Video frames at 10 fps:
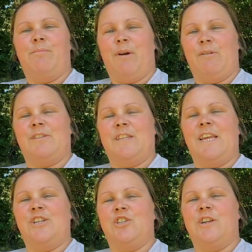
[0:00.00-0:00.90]

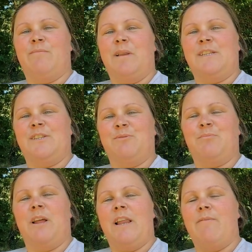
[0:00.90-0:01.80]
pronunciation of places,
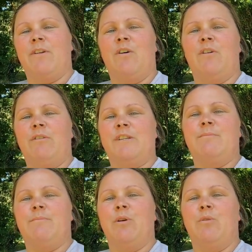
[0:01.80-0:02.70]
but I'll have it all
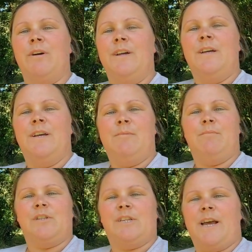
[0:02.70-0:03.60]
written below.
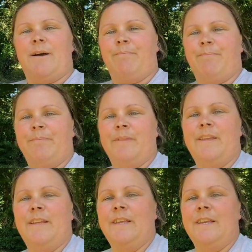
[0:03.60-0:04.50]
But um,
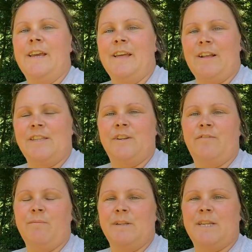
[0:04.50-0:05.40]
yeah, that's it
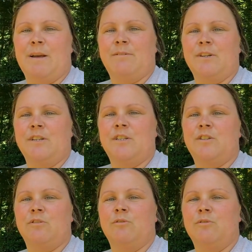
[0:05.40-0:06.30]
from this campsite.
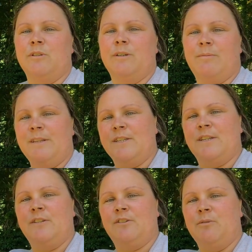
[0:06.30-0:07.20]
So uh, please
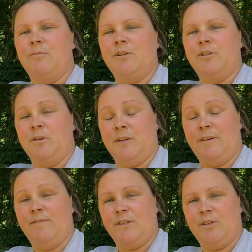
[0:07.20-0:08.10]

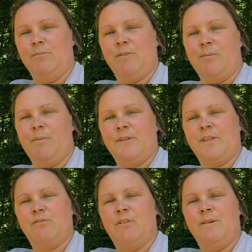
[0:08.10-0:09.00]
give us a thumbs up,
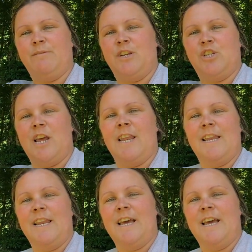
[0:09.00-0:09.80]
subscribe to the channel,